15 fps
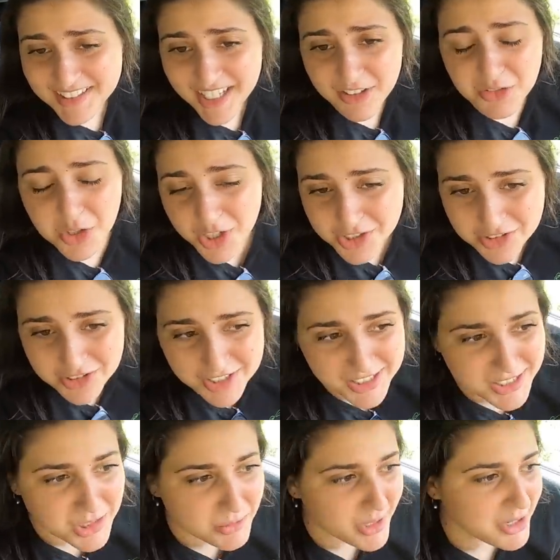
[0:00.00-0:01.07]
Yeah, if you guys are
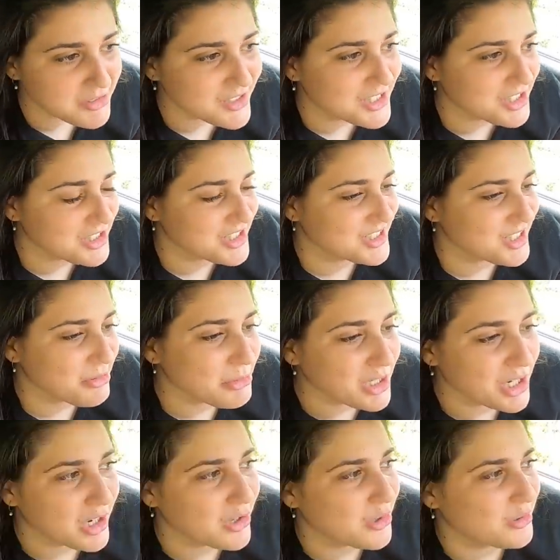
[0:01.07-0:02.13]
liking the mountain series, let
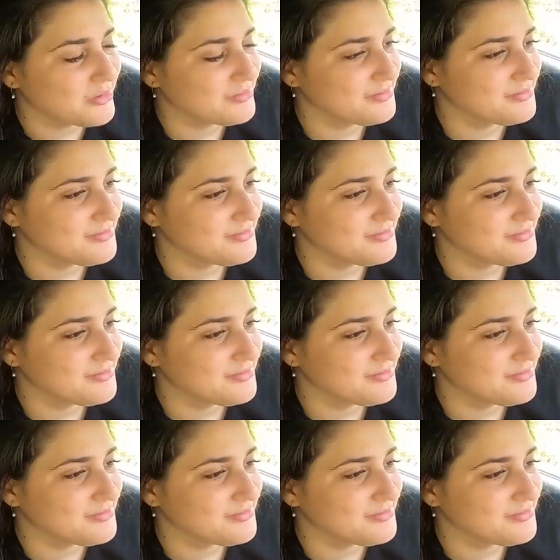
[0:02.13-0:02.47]
me know.